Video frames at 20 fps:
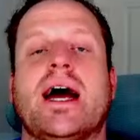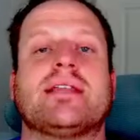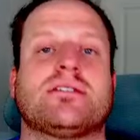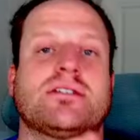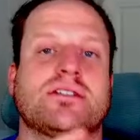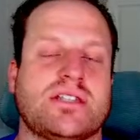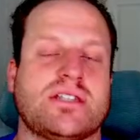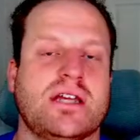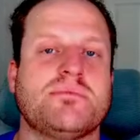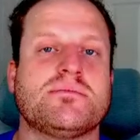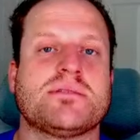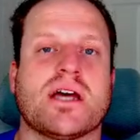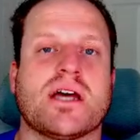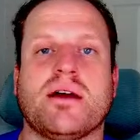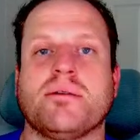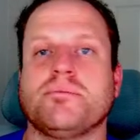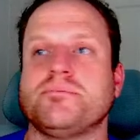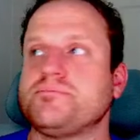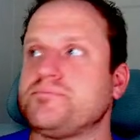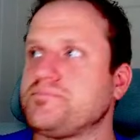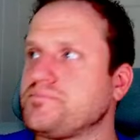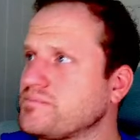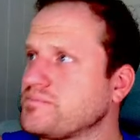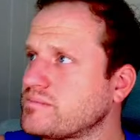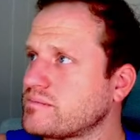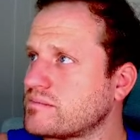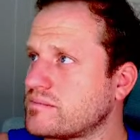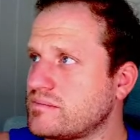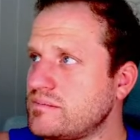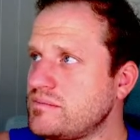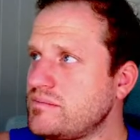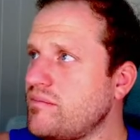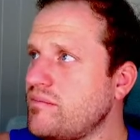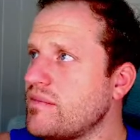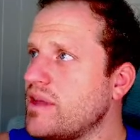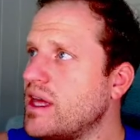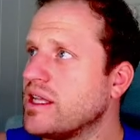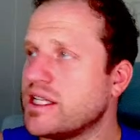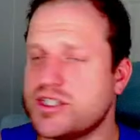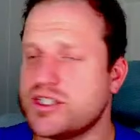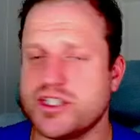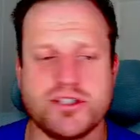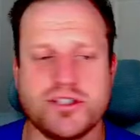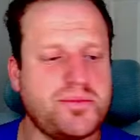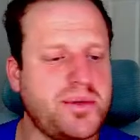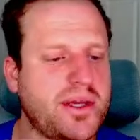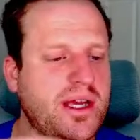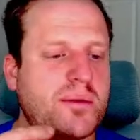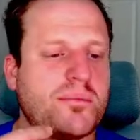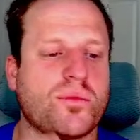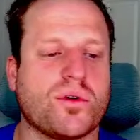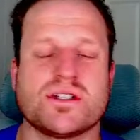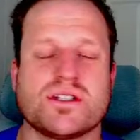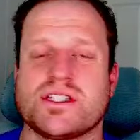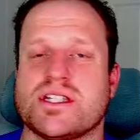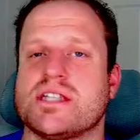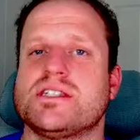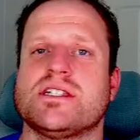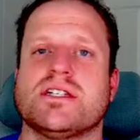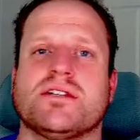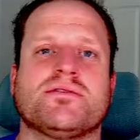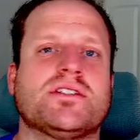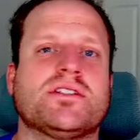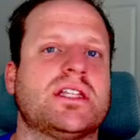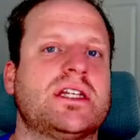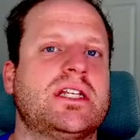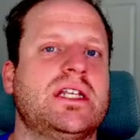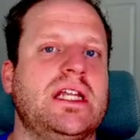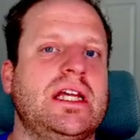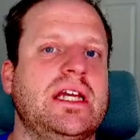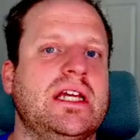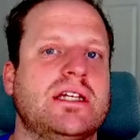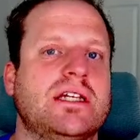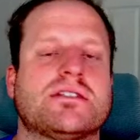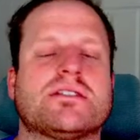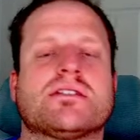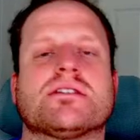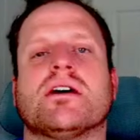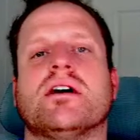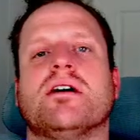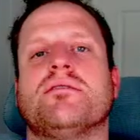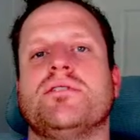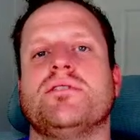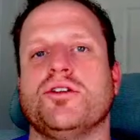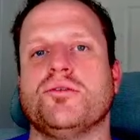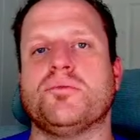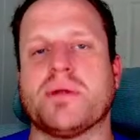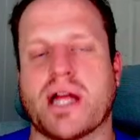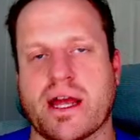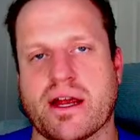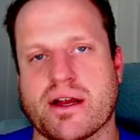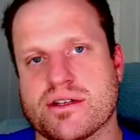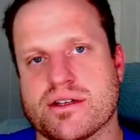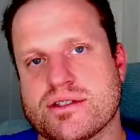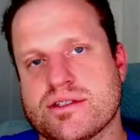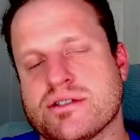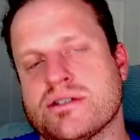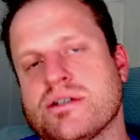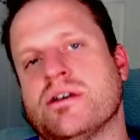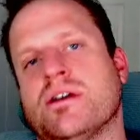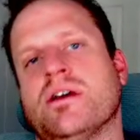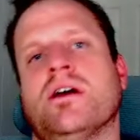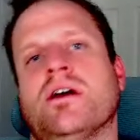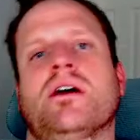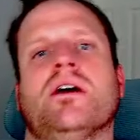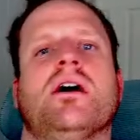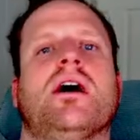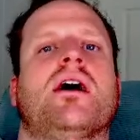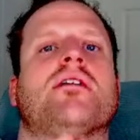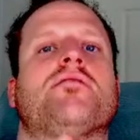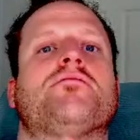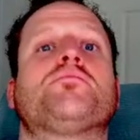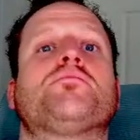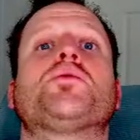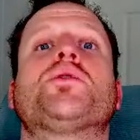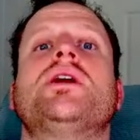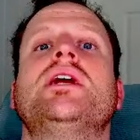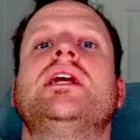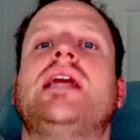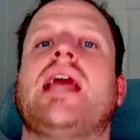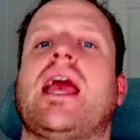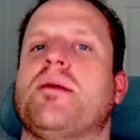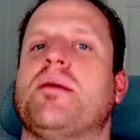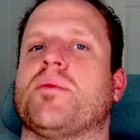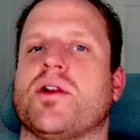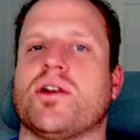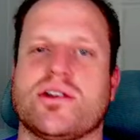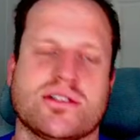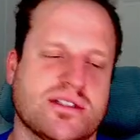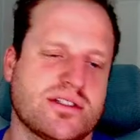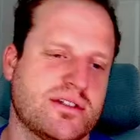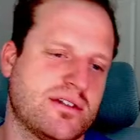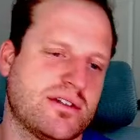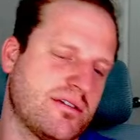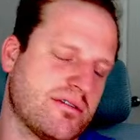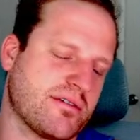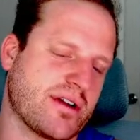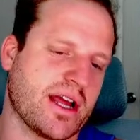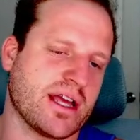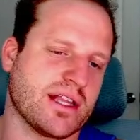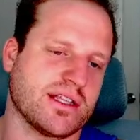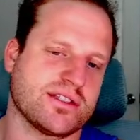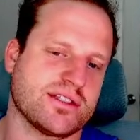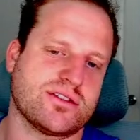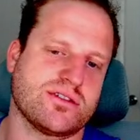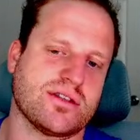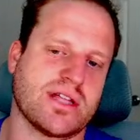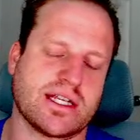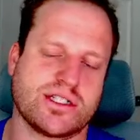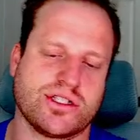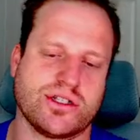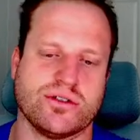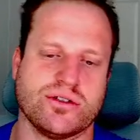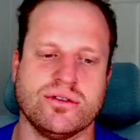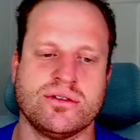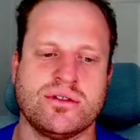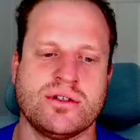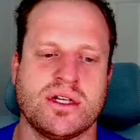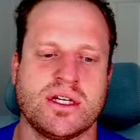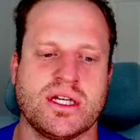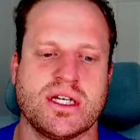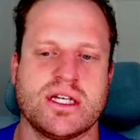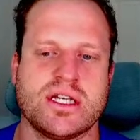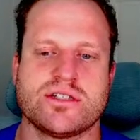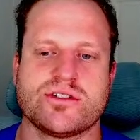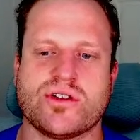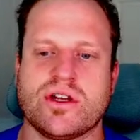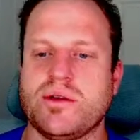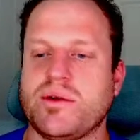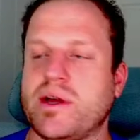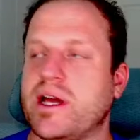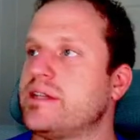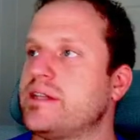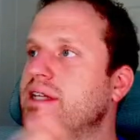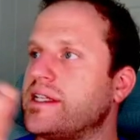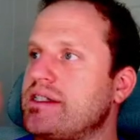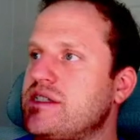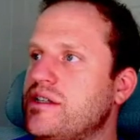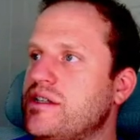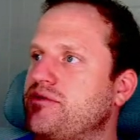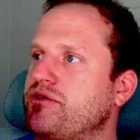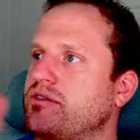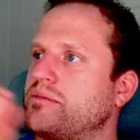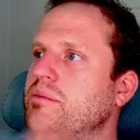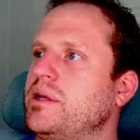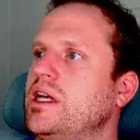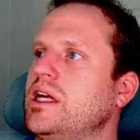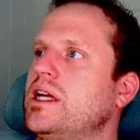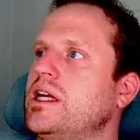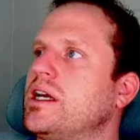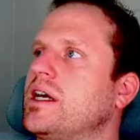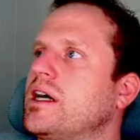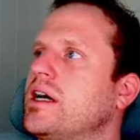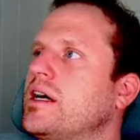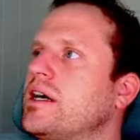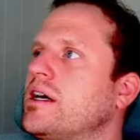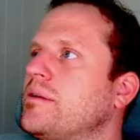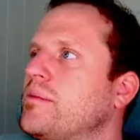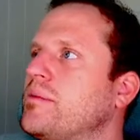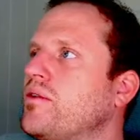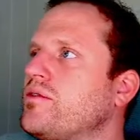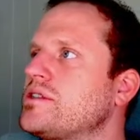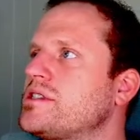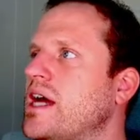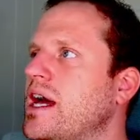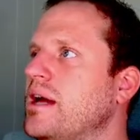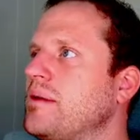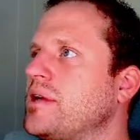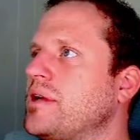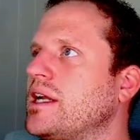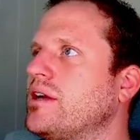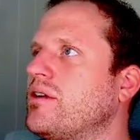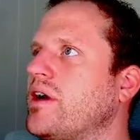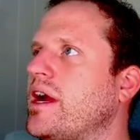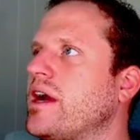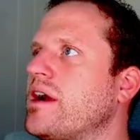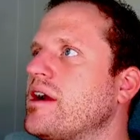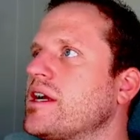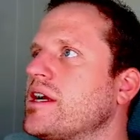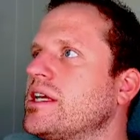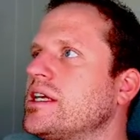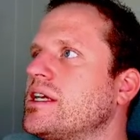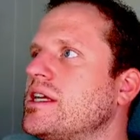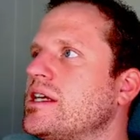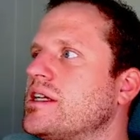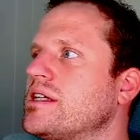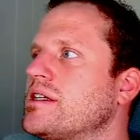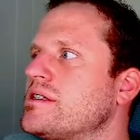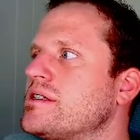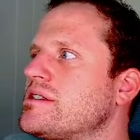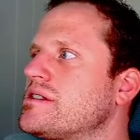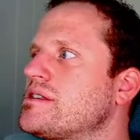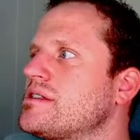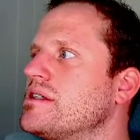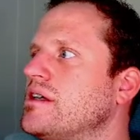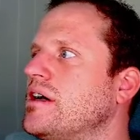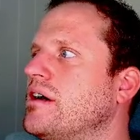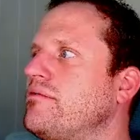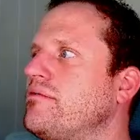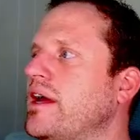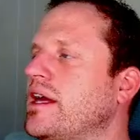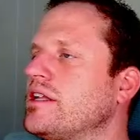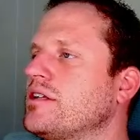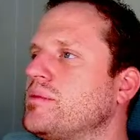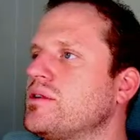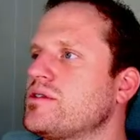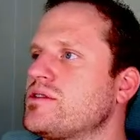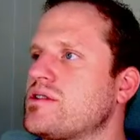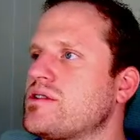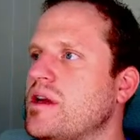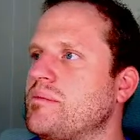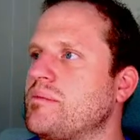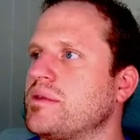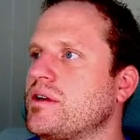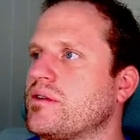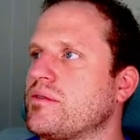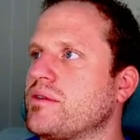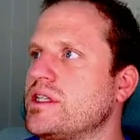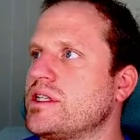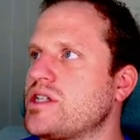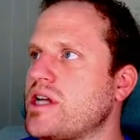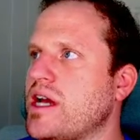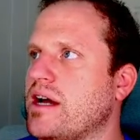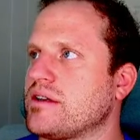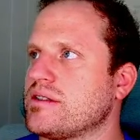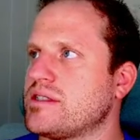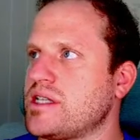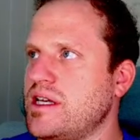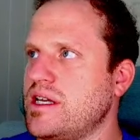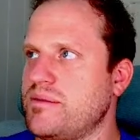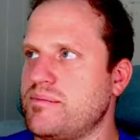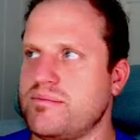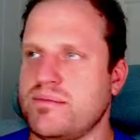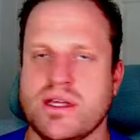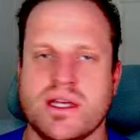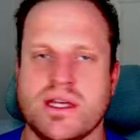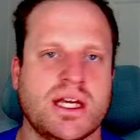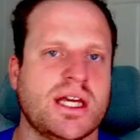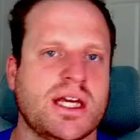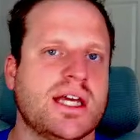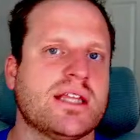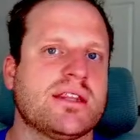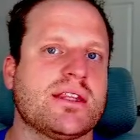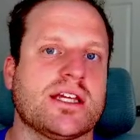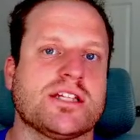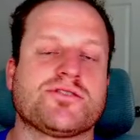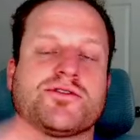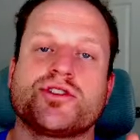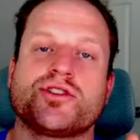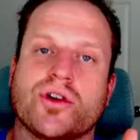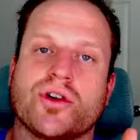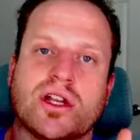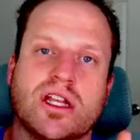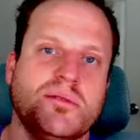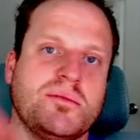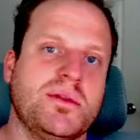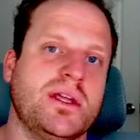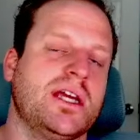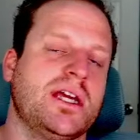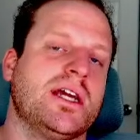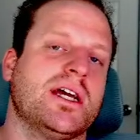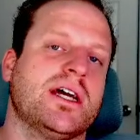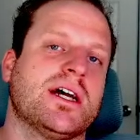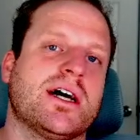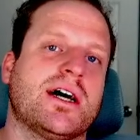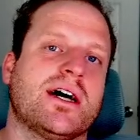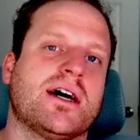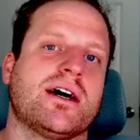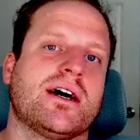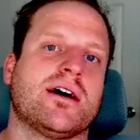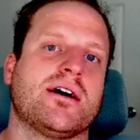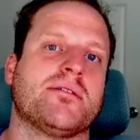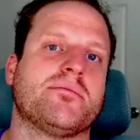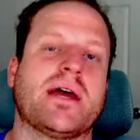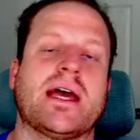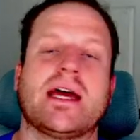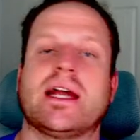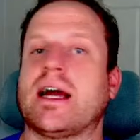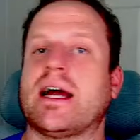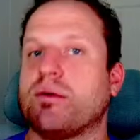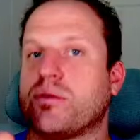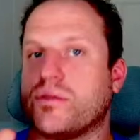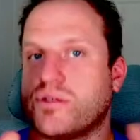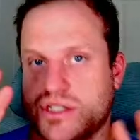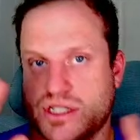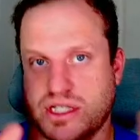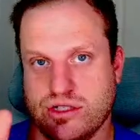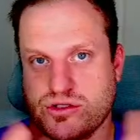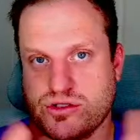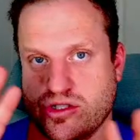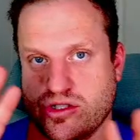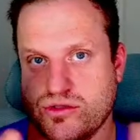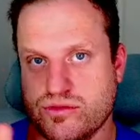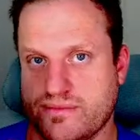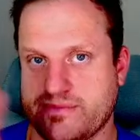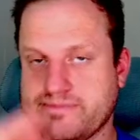the same time, let's just become more sensitive to the needs of new players, of pre-gamers, right? Let's do that too. So anyway, that's it for me over time, and I know Eric is available, so I'm going to reach out to him. Thanks for joining me, and I will see you soon.